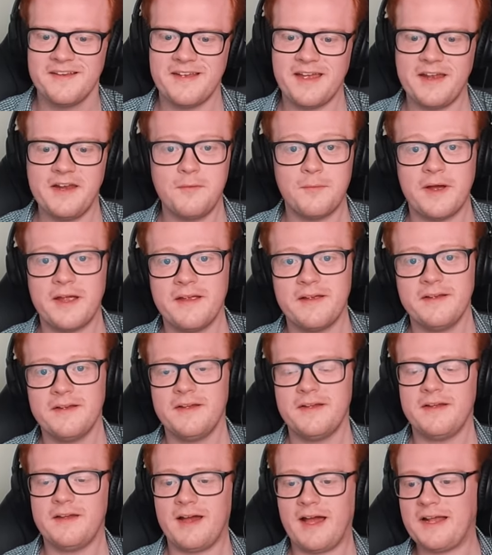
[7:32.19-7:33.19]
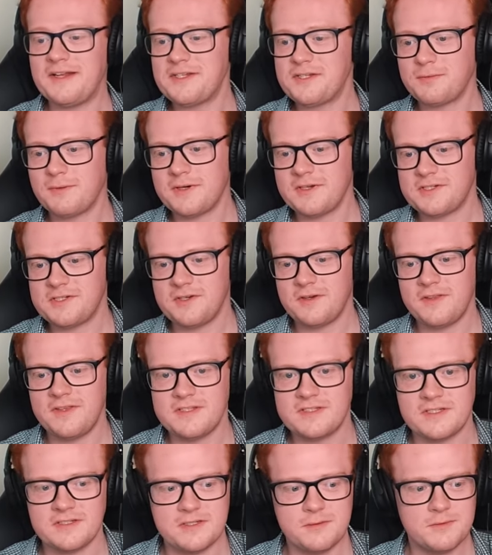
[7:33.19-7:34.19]
Anyway, I just want to show you
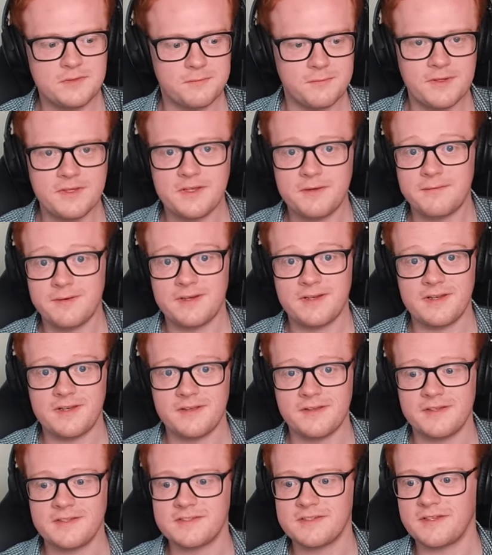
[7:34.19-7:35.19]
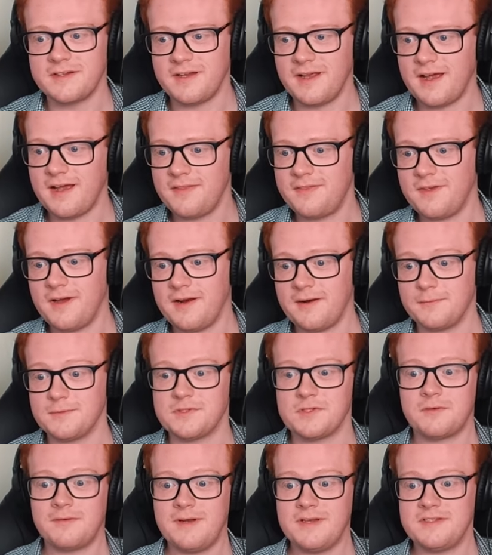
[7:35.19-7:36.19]
this because it was really ridiculous and I thought it
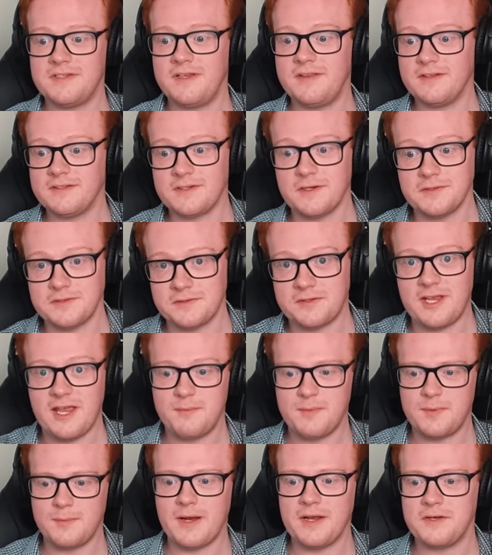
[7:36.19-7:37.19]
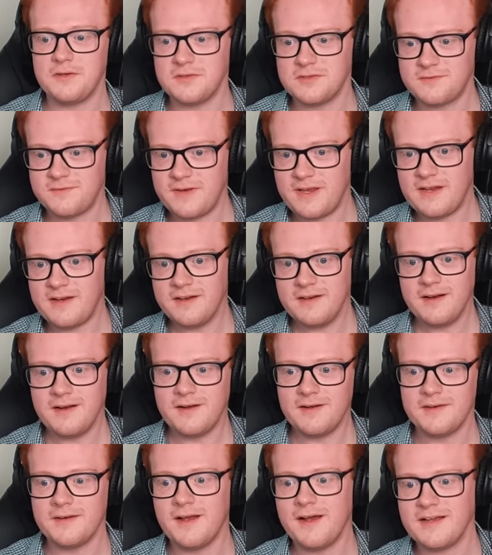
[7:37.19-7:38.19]
was crazy. This also came in my news feed and
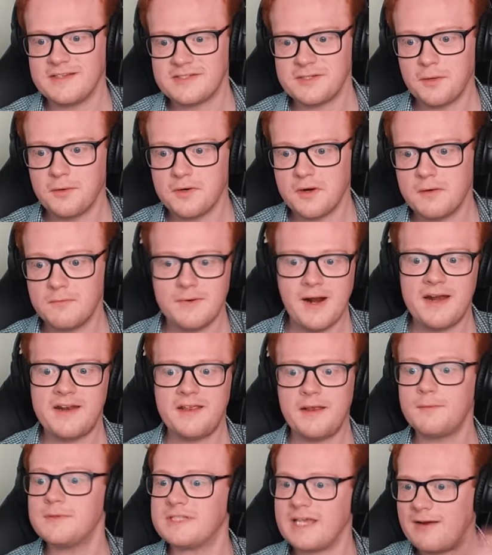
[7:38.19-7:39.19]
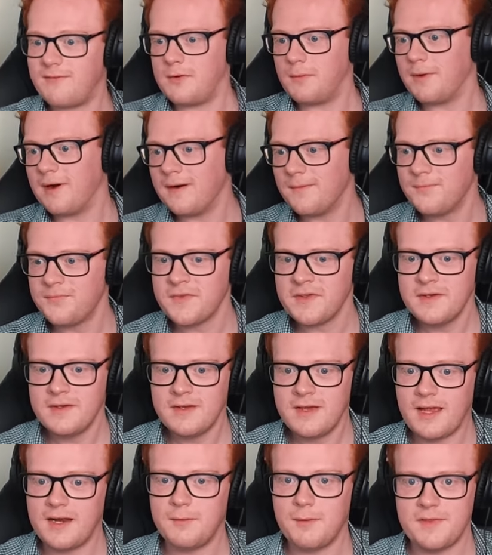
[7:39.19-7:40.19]
now I saw it on Reddit. It was everywhere.
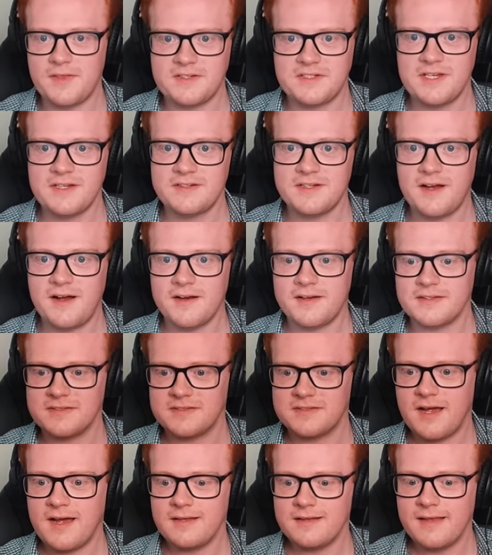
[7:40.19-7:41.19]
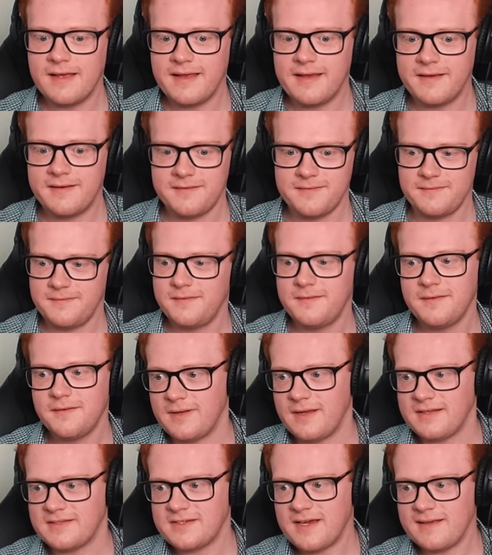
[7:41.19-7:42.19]
Anyway, the TikTok has got like
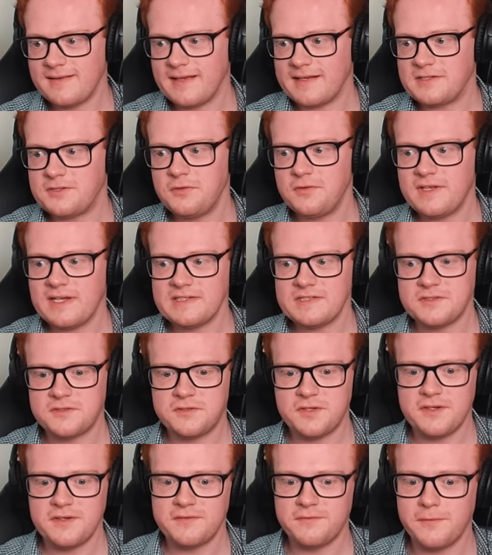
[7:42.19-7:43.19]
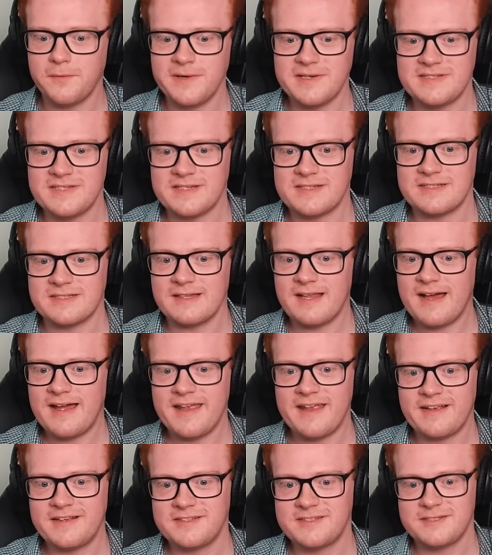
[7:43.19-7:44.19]
2,346
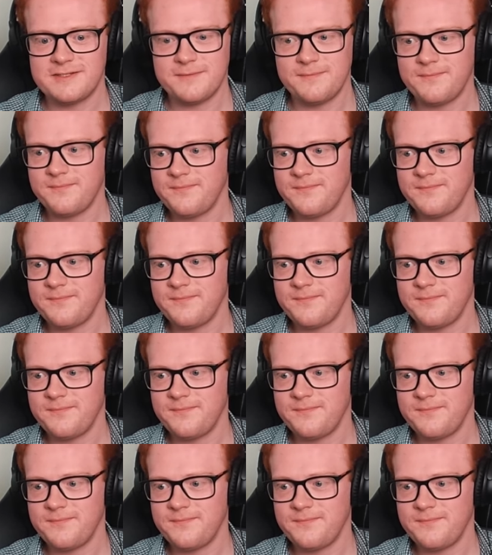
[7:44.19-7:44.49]
likes.